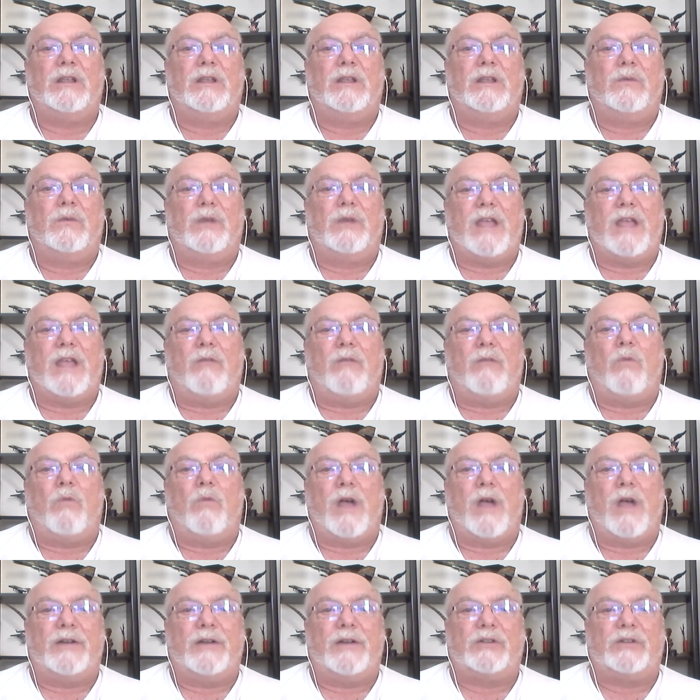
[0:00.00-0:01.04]
where you have
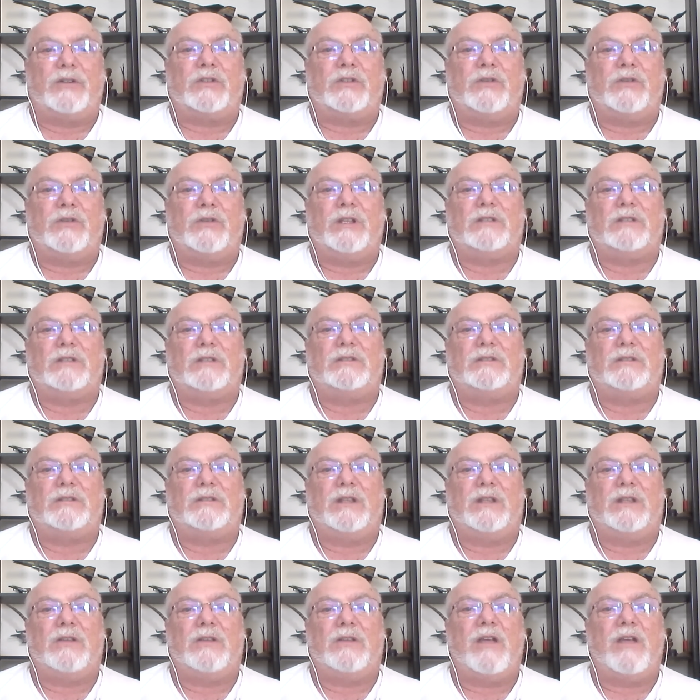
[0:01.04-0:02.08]
wider streets
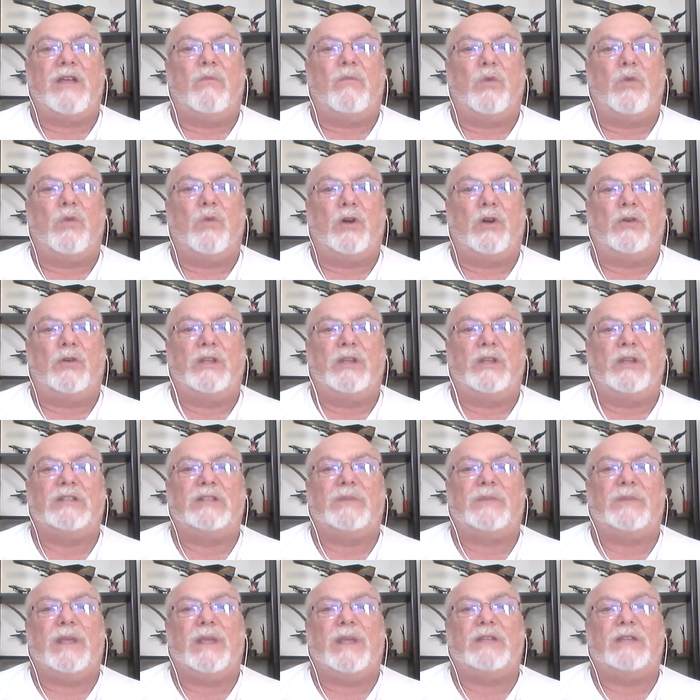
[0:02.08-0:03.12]
and you have more green space